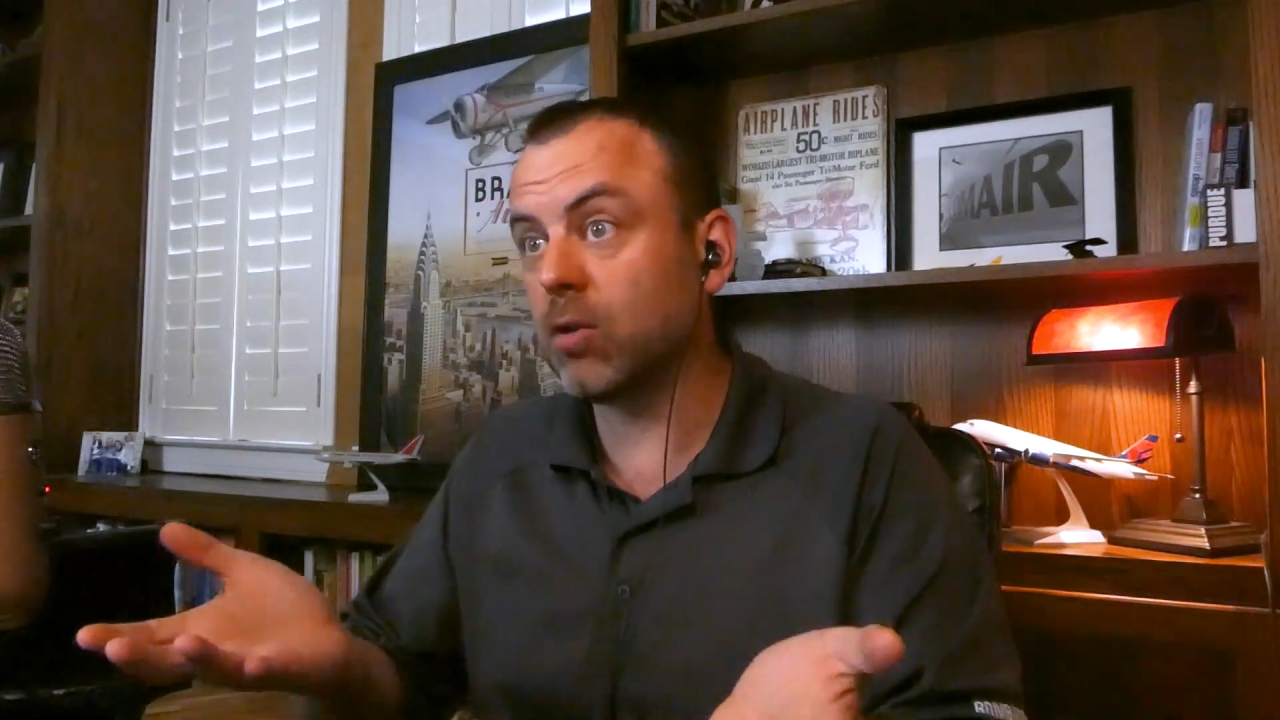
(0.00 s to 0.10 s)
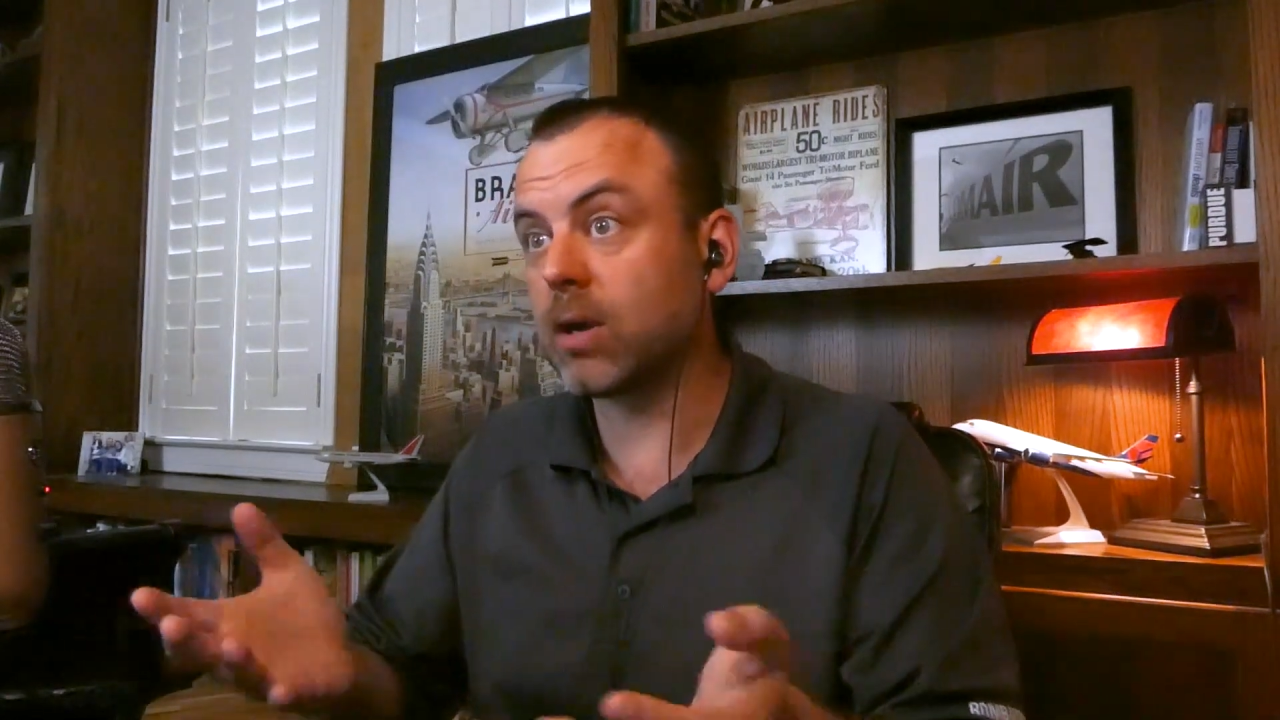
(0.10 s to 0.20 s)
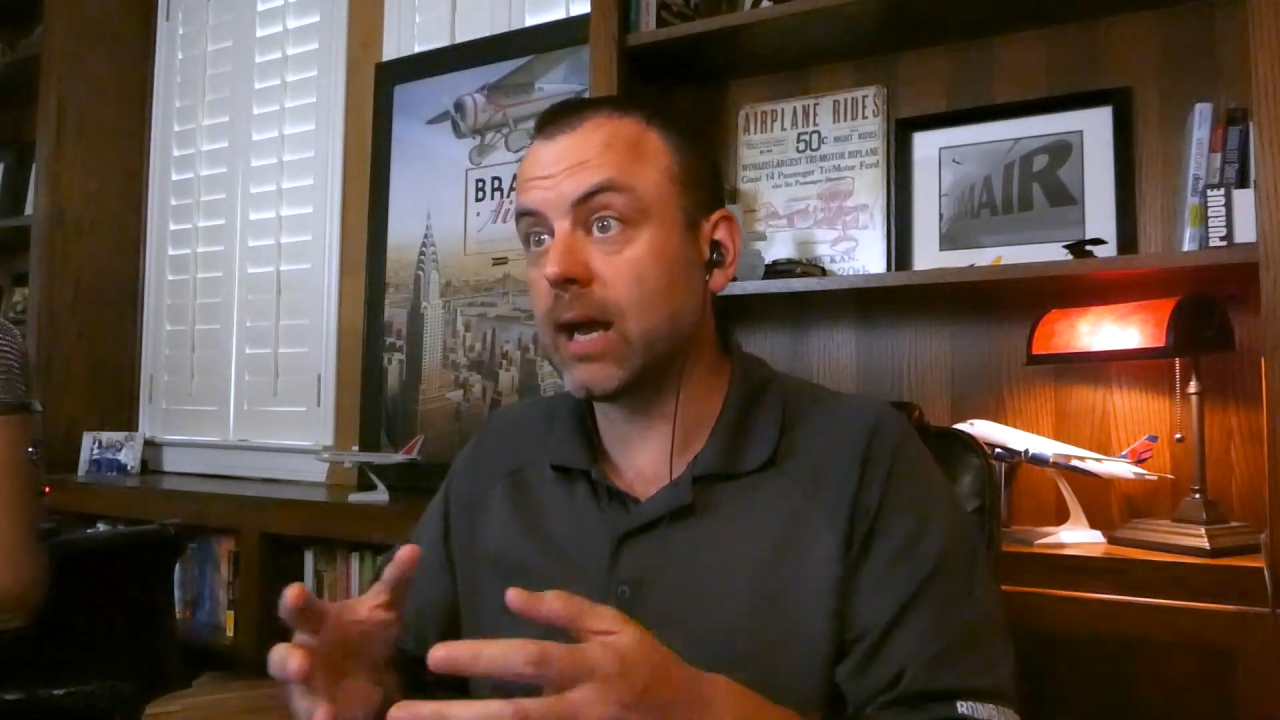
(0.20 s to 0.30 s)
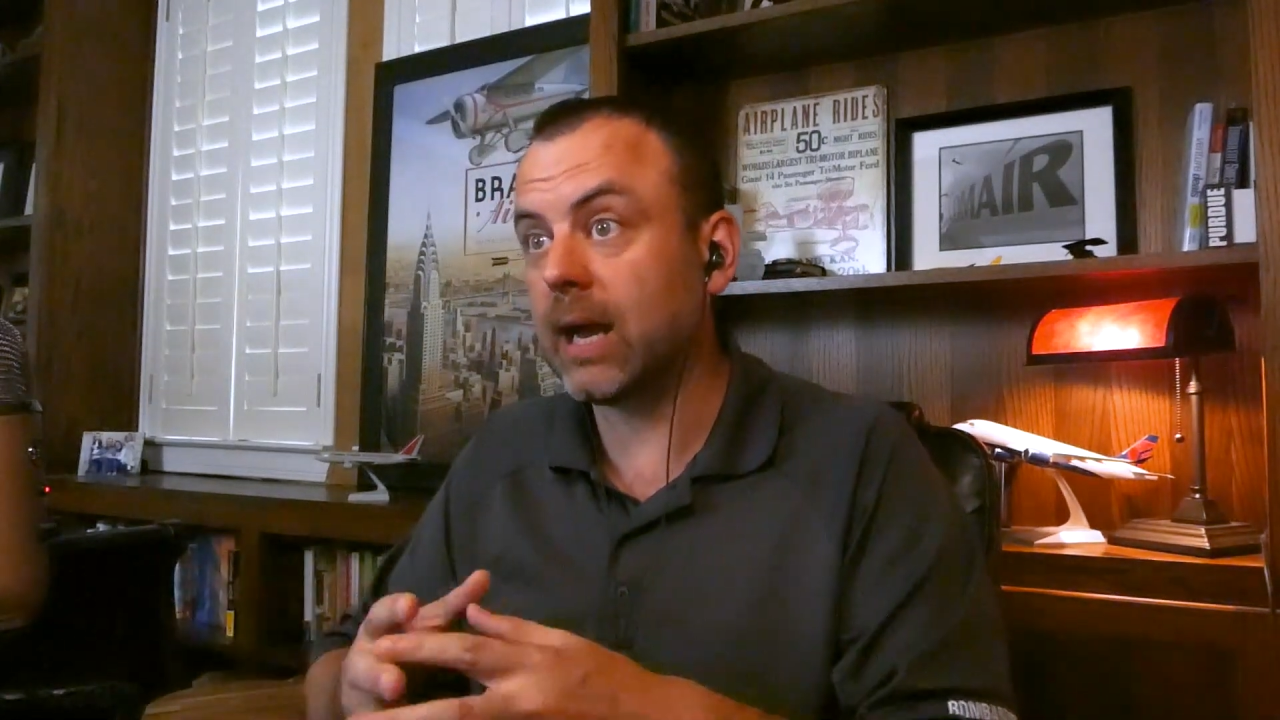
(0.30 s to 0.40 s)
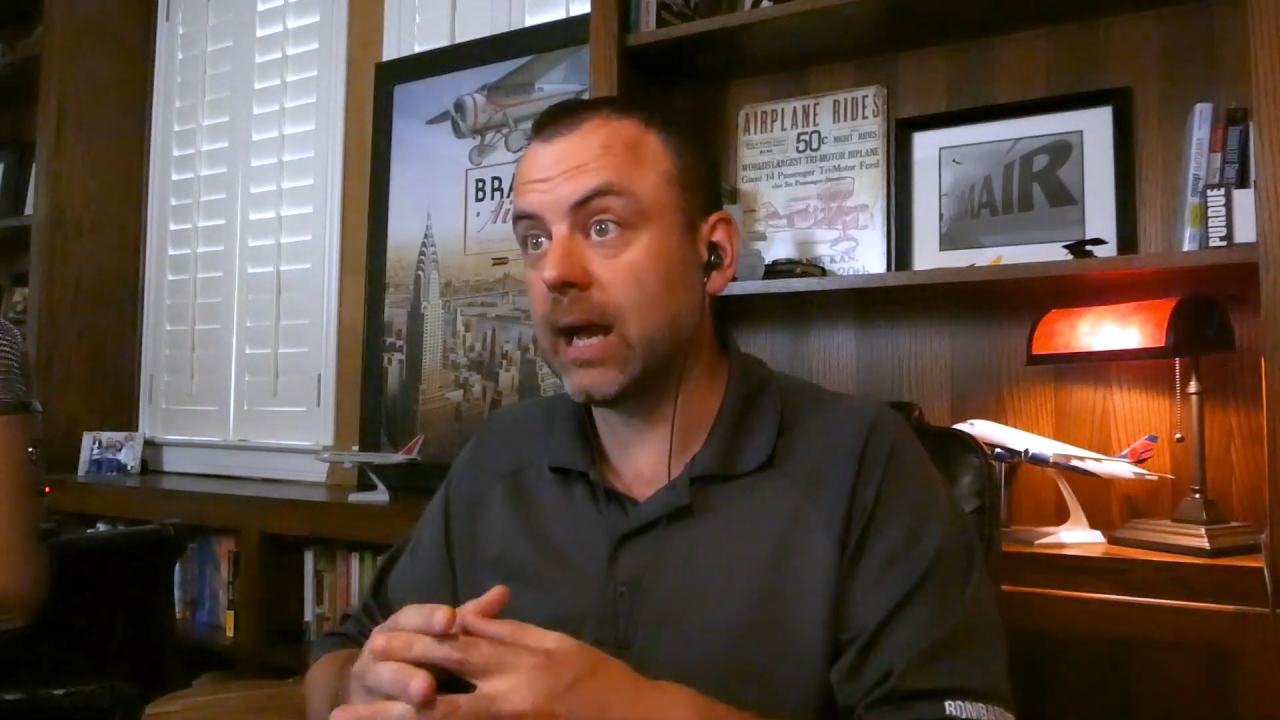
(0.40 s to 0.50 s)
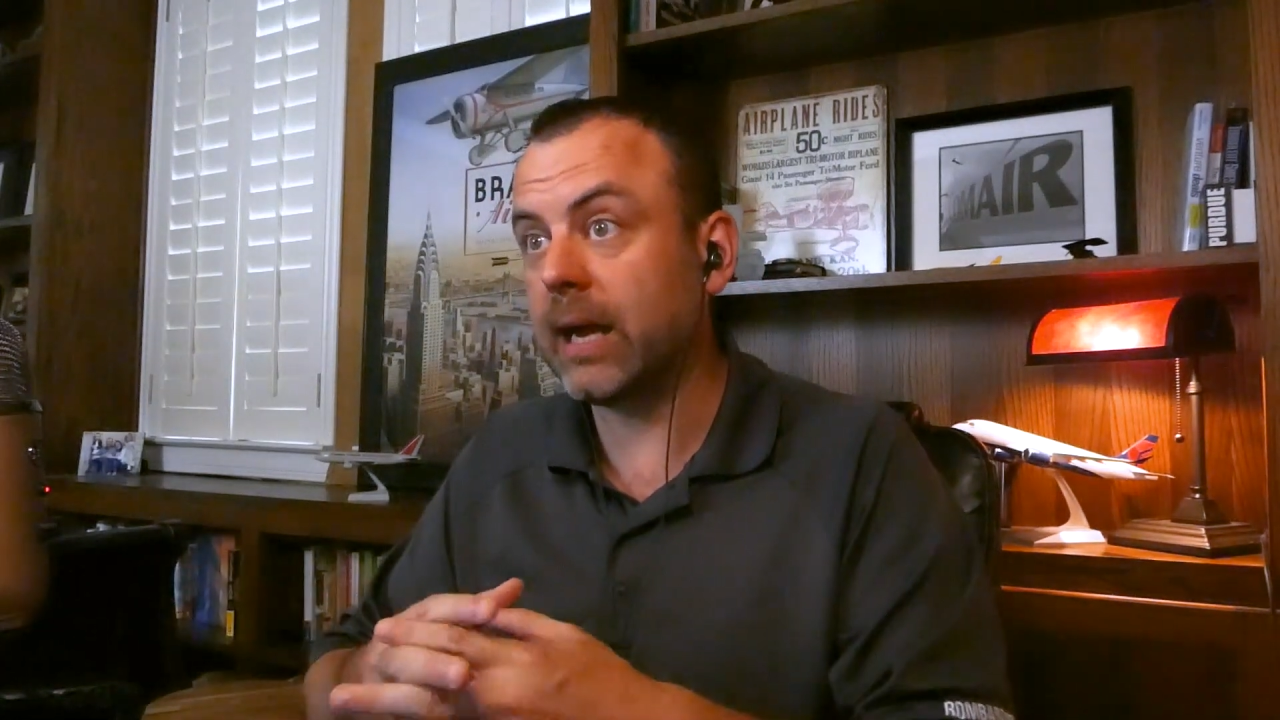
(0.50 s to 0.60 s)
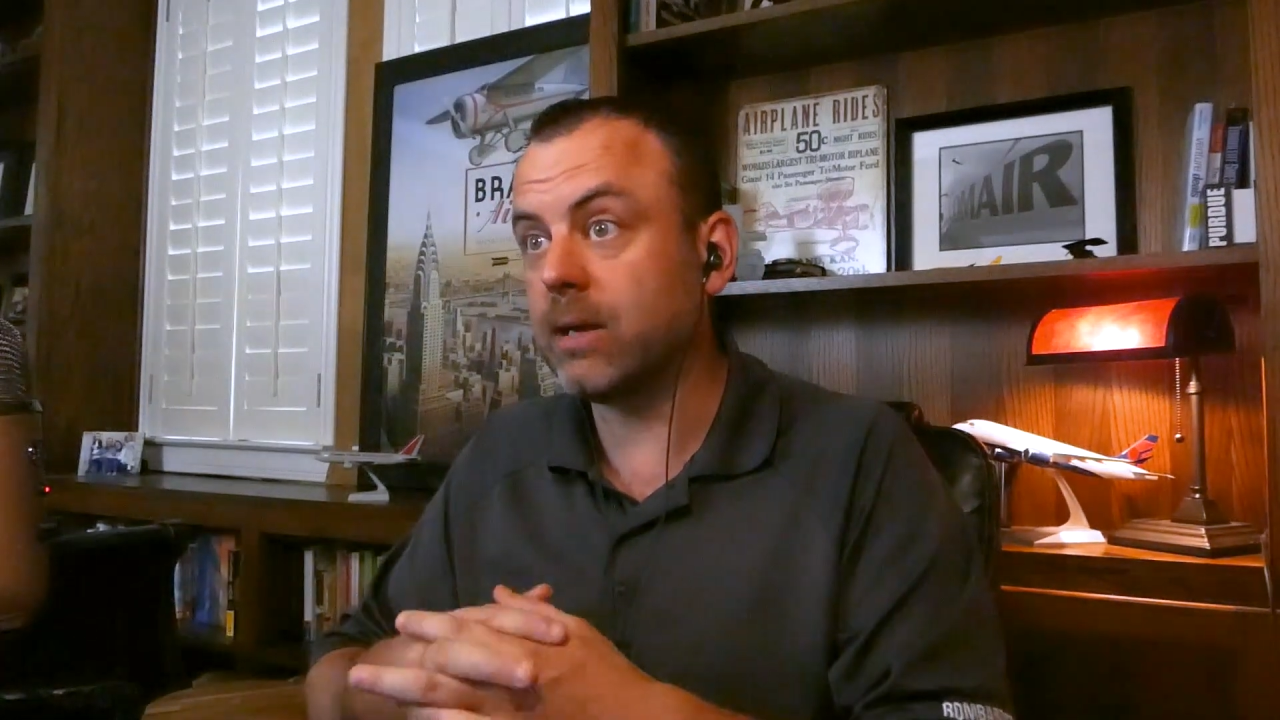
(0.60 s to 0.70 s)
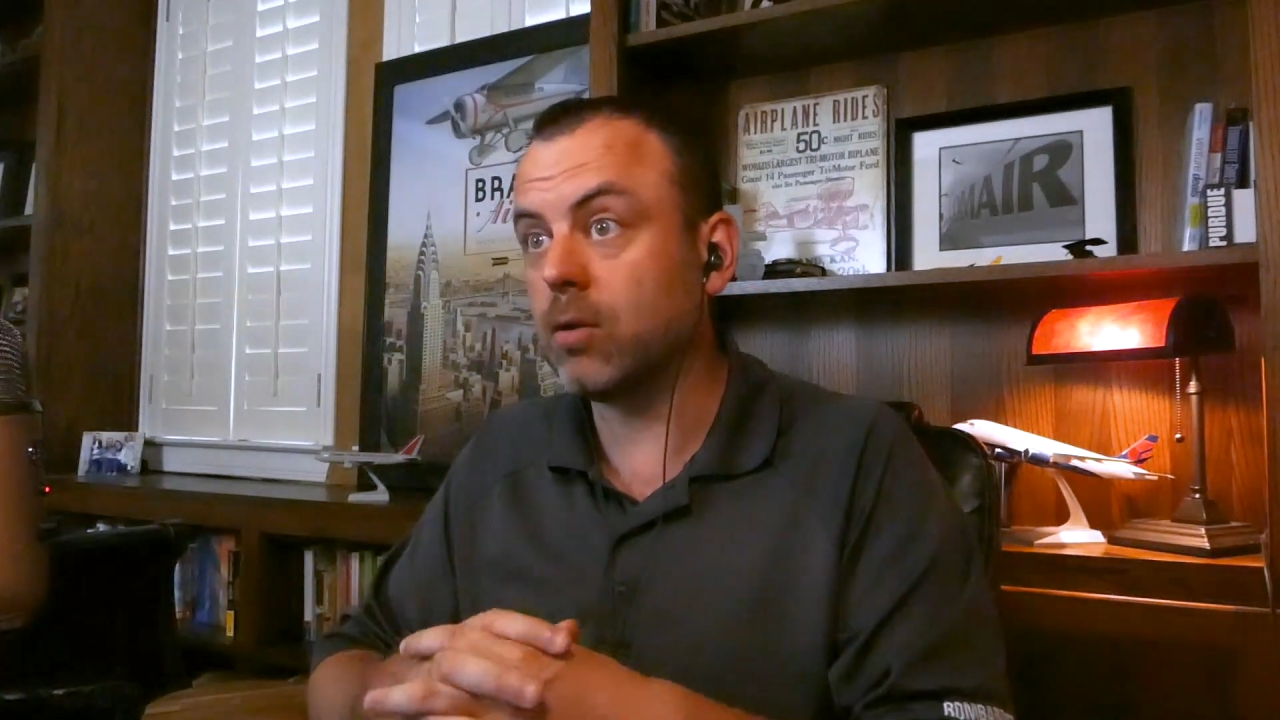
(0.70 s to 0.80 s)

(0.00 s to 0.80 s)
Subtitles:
look, I